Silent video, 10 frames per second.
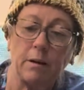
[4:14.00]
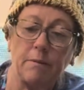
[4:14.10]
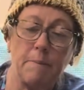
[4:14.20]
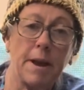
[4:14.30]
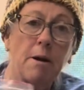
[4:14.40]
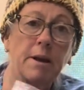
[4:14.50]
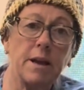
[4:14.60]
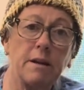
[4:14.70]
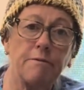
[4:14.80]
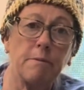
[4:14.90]
repair
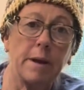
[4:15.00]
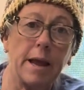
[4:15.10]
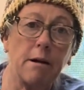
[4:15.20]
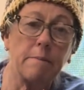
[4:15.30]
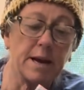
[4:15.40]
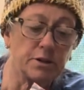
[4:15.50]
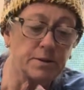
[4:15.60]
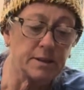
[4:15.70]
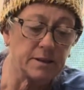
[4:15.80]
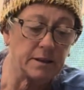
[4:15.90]
kit for my air
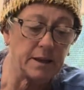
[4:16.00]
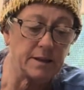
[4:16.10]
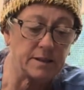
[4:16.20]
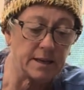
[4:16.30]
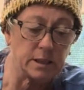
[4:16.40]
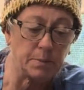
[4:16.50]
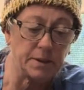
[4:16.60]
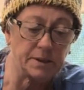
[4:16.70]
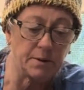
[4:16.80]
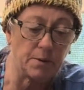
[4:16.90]
mattress in case that
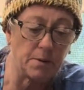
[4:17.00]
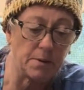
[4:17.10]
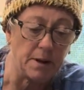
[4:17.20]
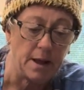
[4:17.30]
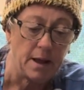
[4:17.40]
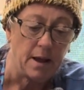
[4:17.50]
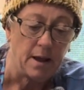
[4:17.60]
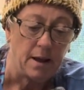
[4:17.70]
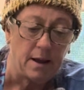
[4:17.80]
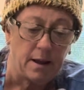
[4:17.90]
springs a hole.
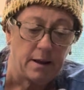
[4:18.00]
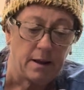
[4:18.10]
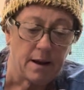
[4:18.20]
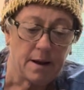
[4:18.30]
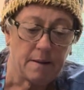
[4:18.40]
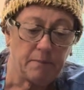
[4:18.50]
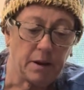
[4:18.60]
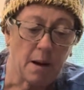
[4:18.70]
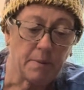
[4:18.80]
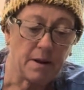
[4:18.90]

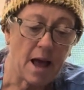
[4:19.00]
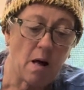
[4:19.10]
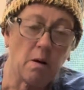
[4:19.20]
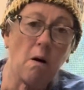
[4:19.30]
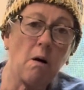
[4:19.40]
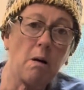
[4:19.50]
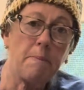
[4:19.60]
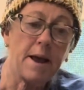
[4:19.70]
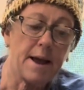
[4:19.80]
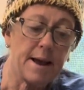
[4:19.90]
Couple of alcohol
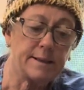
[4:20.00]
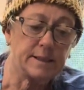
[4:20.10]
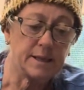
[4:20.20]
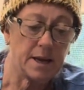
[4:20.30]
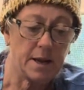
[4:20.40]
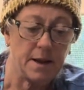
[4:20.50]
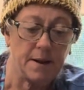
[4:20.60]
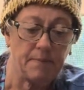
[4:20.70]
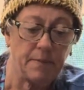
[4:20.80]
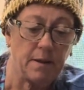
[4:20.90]
pads.
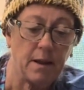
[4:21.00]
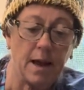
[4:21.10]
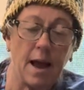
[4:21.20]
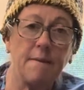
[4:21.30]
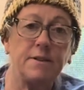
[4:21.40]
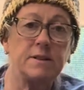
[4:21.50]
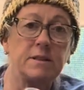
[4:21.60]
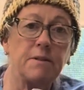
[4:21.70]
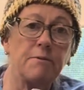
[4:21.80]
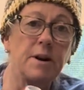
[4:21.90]
I have this
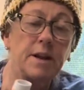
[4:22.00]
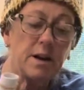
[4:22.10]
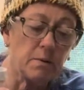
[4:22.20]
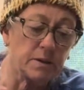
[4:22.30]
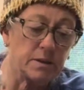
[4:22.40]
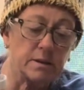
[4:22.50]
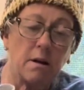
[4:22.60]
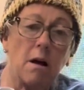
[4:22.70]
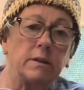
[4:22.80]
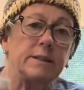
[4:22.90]
stuff right here, which is
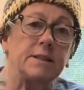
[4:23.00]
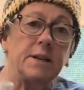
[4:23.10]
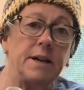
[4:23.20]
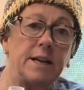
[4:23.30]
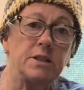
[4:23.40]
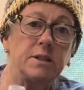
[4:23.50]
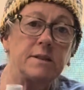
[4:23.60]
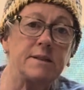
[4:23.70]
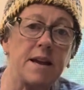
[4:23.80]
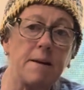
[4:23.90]
called
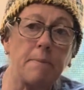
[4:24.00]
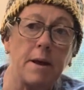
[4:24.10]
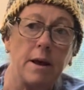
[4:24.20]
tenacious tape.